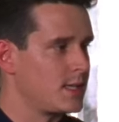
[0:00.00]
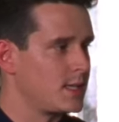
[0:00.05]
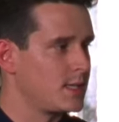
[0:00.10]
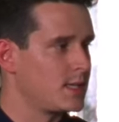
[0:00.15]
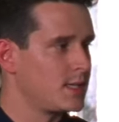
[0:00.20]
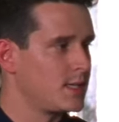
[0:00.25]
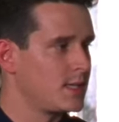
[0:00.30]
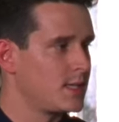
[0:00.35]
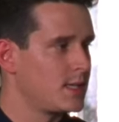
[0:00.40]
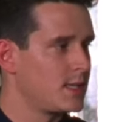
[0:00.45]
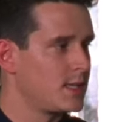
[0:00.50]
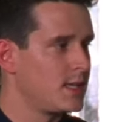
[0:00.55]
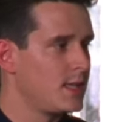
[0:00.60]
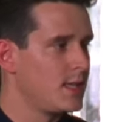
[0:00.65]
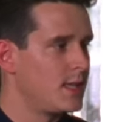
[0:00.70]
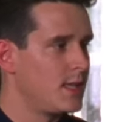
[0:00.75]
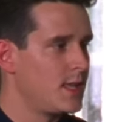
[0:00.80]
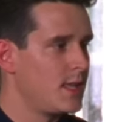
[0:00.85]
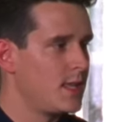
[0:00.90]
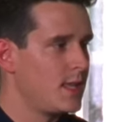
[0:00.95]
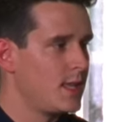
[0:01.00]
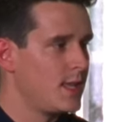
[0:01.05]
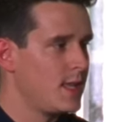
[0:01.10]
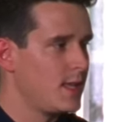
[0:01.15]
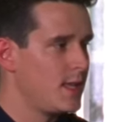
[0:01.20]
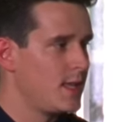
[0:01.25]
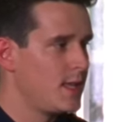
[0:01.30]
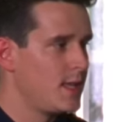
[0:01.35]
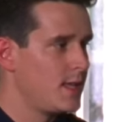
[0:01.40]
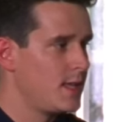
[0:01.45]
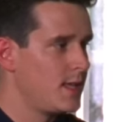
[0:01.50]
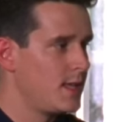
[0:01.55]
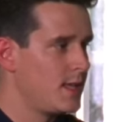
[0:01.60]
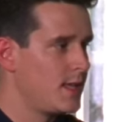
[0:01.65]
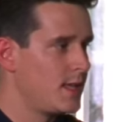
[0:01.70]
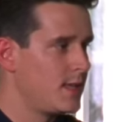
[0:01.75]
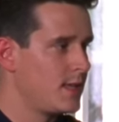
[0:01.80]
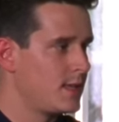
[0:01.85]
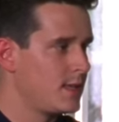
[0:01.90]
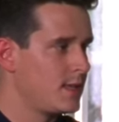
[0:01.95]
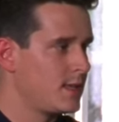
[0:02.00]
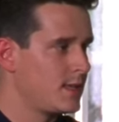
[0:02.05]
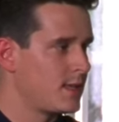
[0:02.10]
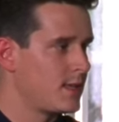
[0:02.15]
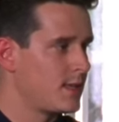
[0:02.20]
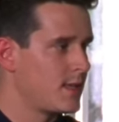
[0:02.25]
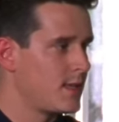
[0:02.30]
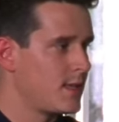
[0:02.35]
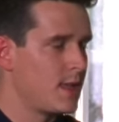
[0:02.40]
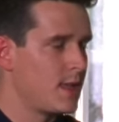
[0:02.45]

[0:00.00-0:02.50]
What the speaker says: The person shown says nothing.